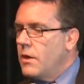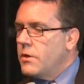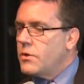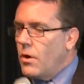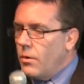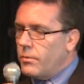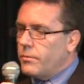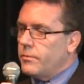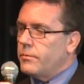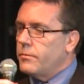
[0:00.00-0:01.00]

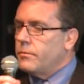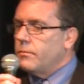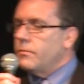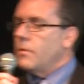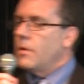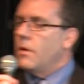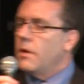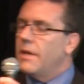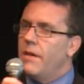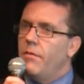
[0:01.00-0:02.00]
So,
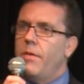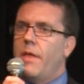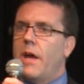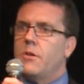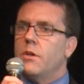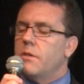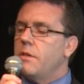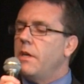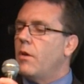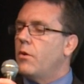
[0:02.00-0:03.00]
given that, you can
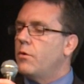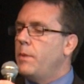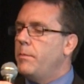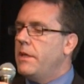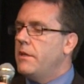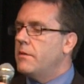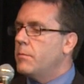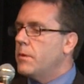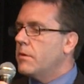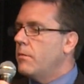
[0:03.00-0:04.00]
see how those BPD
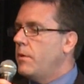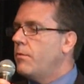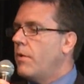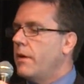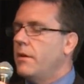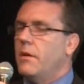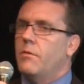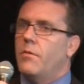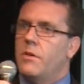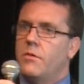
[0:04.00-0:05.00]
symptoms can be frightening
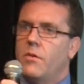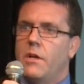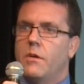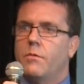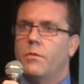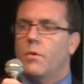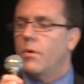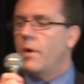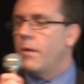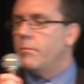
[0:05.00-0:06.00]
and frustrating
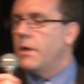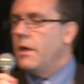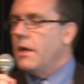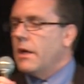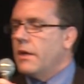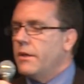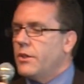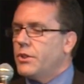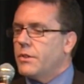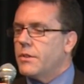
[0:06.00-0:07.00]
for
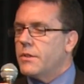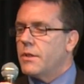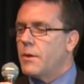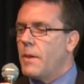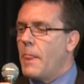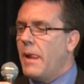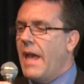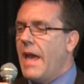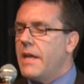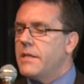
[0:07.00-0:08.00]
clinicians.
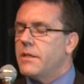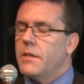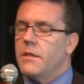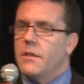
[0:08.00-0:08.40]
And,